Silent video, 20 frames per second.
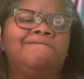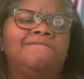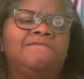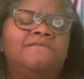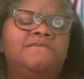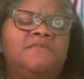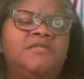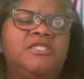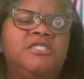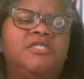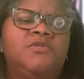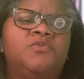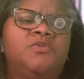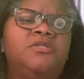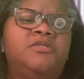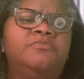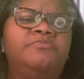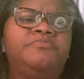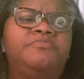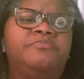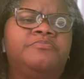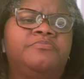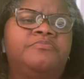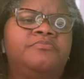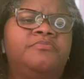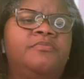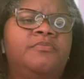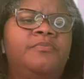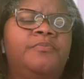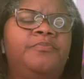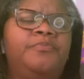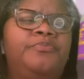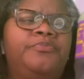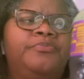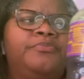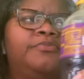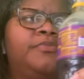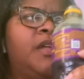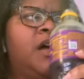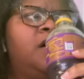this one,
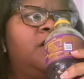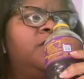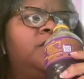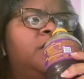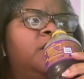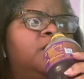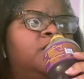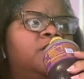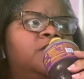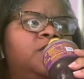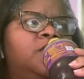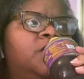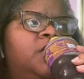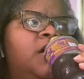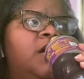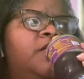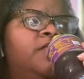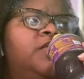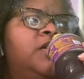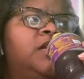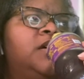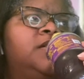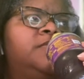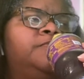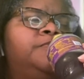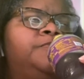I don't know. You can't really